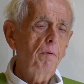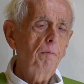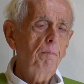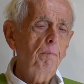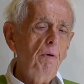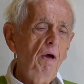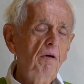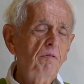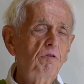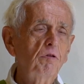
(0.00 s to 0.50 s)

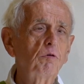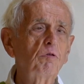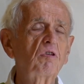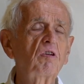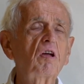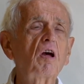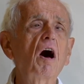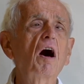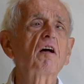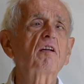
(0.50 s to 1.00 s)

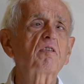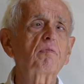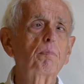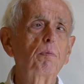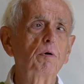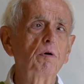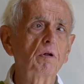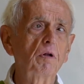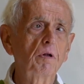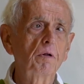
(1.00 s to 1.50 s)
Matthew's
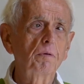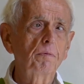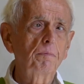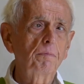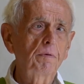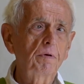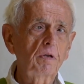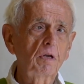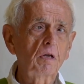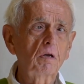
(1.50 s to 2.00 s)
Gospel,
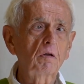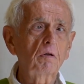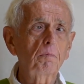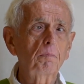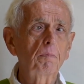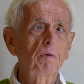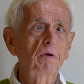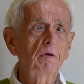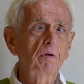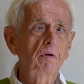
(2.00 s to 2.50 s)
a
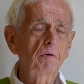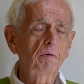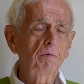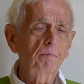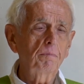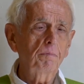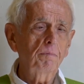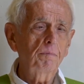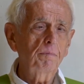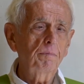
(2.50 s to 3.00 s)

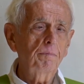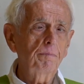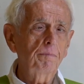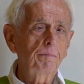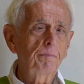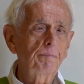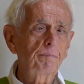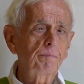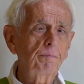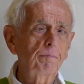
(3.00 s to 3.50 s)
little
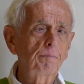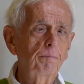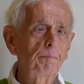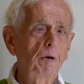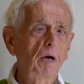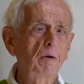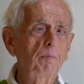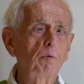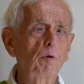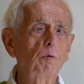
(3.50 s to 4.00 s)

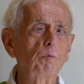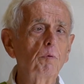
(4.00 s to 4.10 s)
Bible